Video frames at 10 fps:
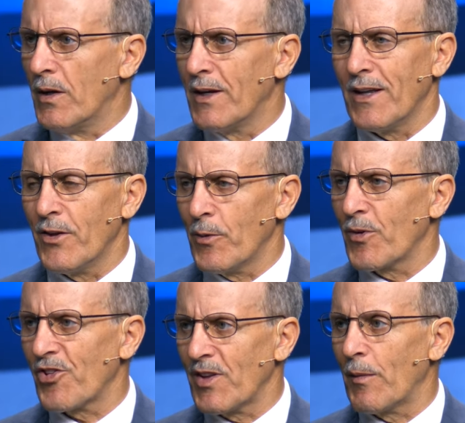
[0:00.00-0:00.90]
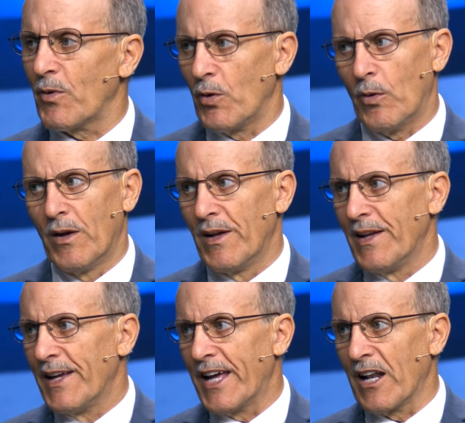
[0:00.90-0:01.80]
and there were some who
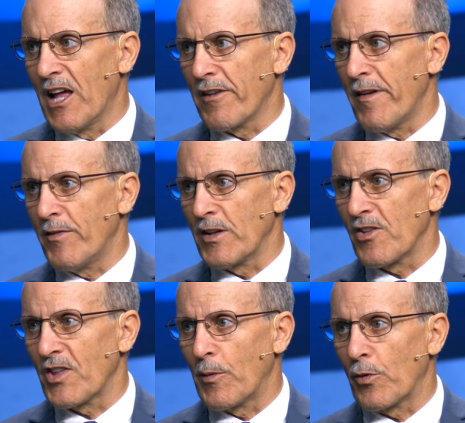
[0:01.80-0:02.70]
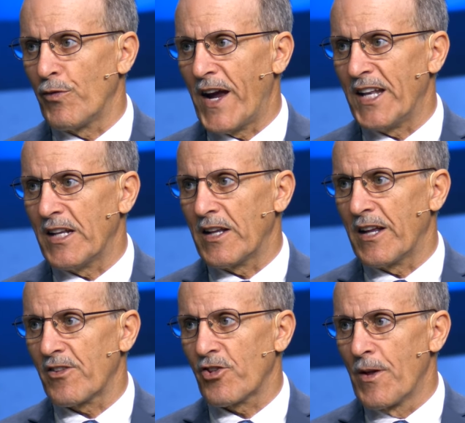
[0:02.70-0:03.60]
had a lot of evidence they were fighting
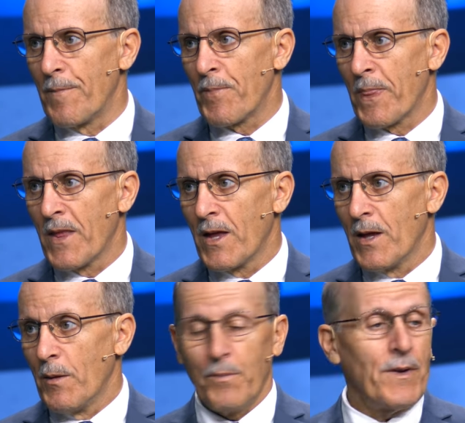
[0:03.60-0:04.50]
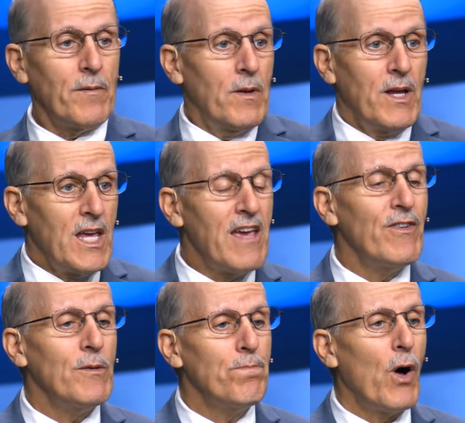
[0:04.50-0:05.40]
against. But
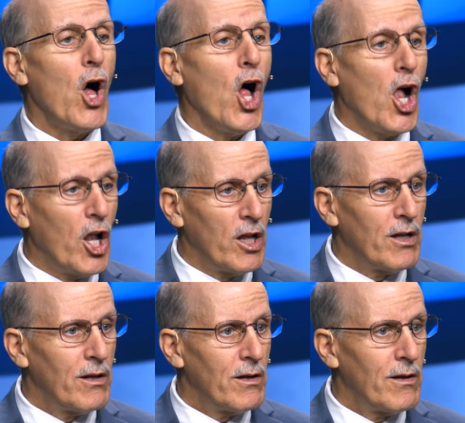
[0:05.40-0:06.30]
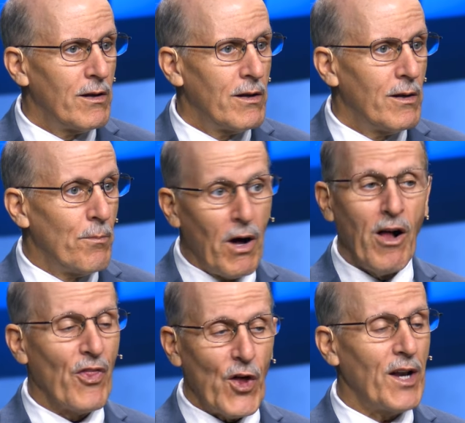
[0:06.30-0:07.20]
even Paul,
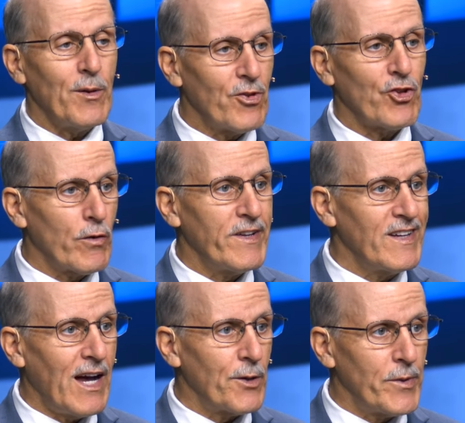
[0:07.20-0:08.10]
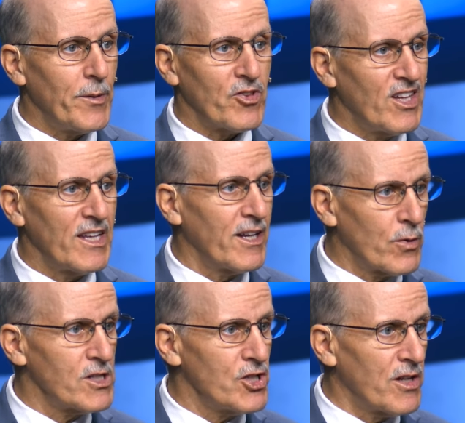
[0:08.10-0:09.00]
Paul thought he was serving God when he was killing
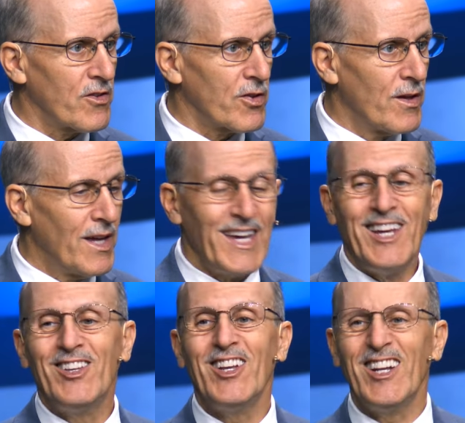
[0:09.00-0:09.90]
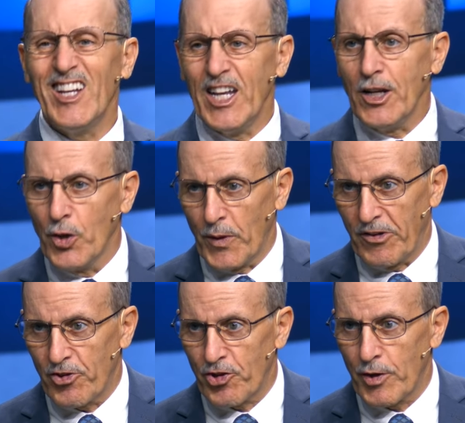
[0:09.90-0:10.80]
Christians. He did it in
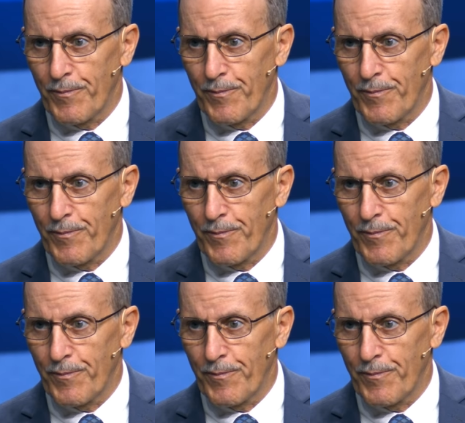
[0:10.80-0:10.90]
ignorance.